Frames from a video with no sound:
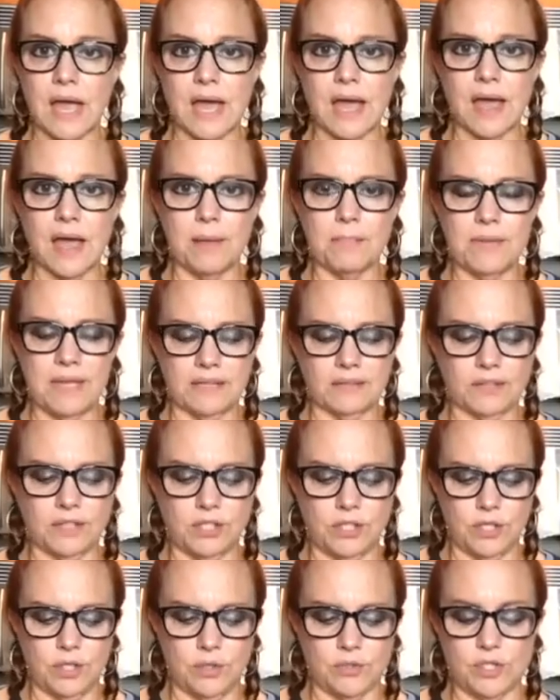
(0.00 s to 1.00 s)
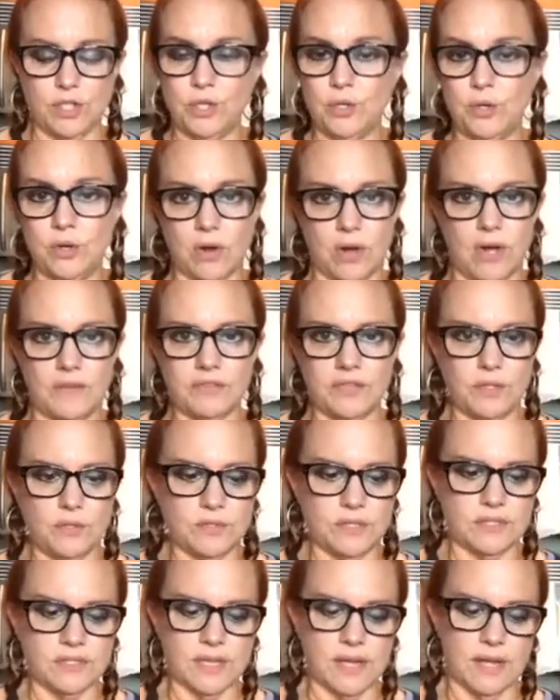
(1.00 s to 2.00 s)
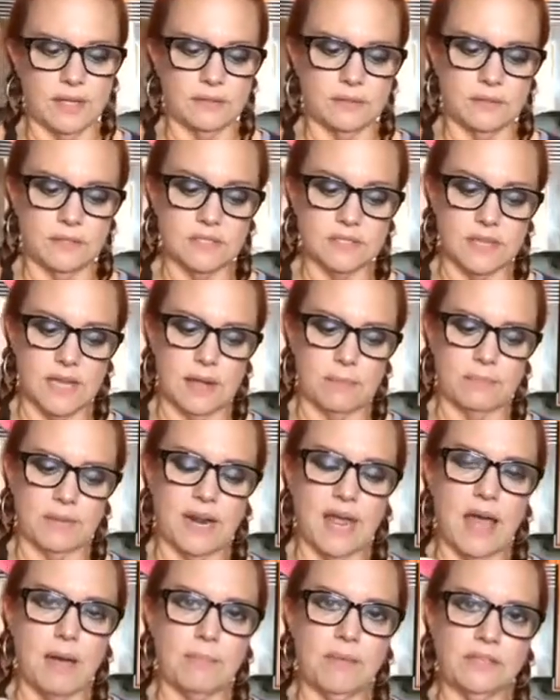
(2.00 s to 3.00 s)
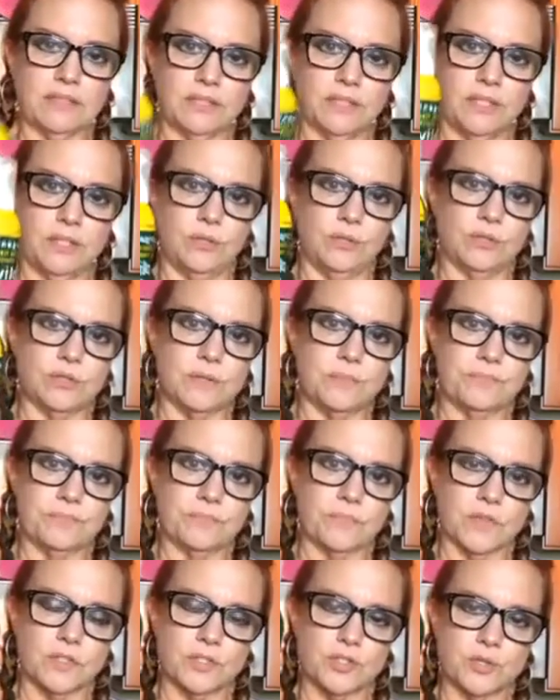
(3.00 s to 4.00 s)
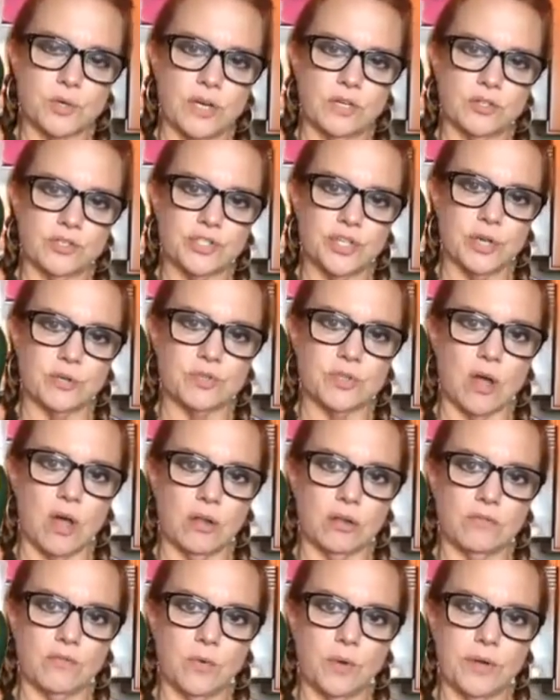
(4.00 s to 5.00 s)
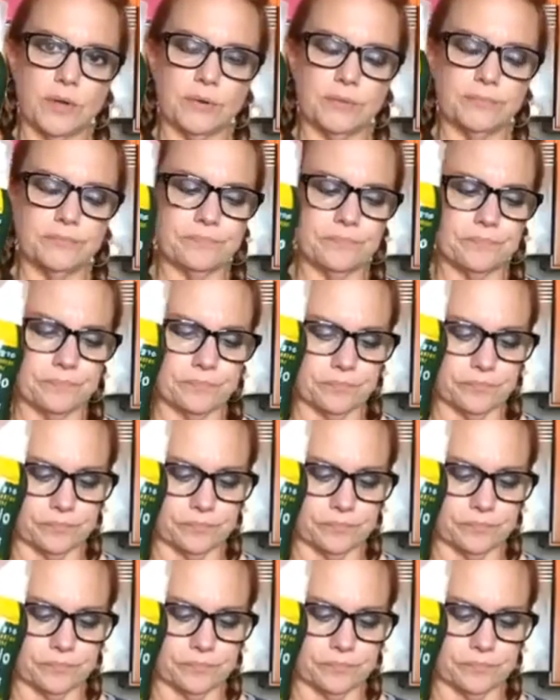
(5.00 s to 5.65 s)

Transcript: I mainly use, you do not have to use these kind, this kind, but I mainly use the Trader Joe's olive oil